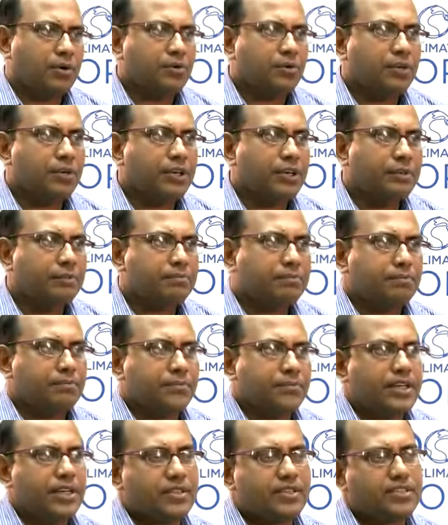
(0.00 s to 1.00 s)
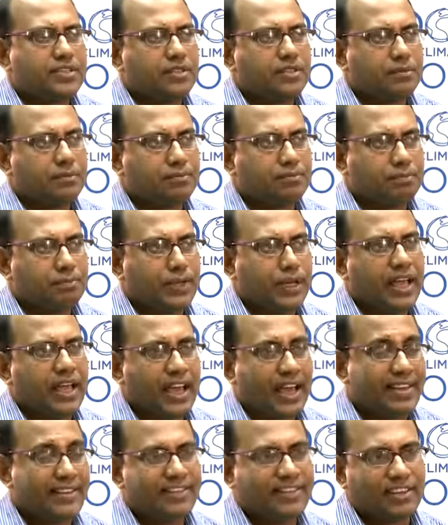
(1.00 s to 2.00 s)
we just play
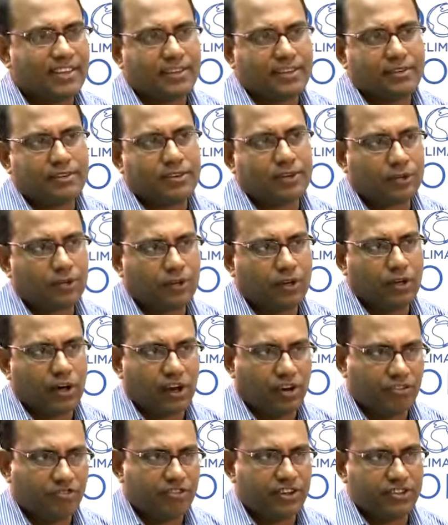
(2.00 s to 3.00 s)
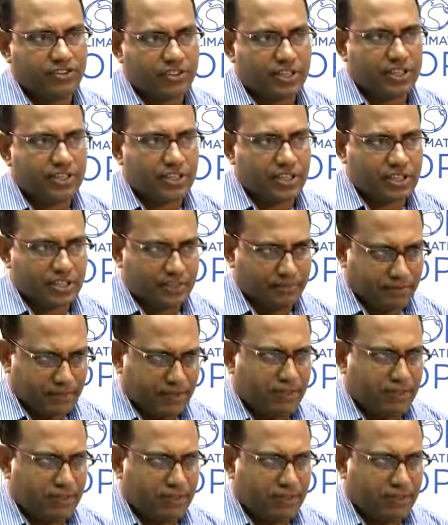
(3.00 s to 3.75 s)
as a role of facilitators.